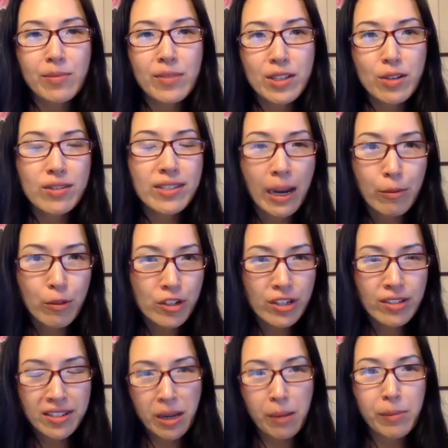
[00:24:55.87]
So
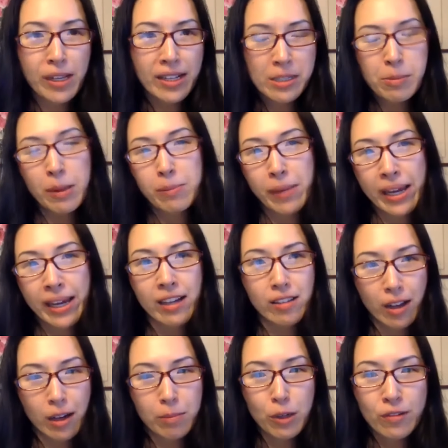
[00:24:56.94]
Zymergen's a company that's been making a
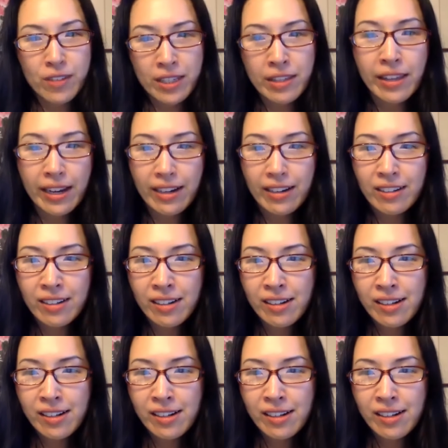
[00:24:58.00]
lot of moves in there.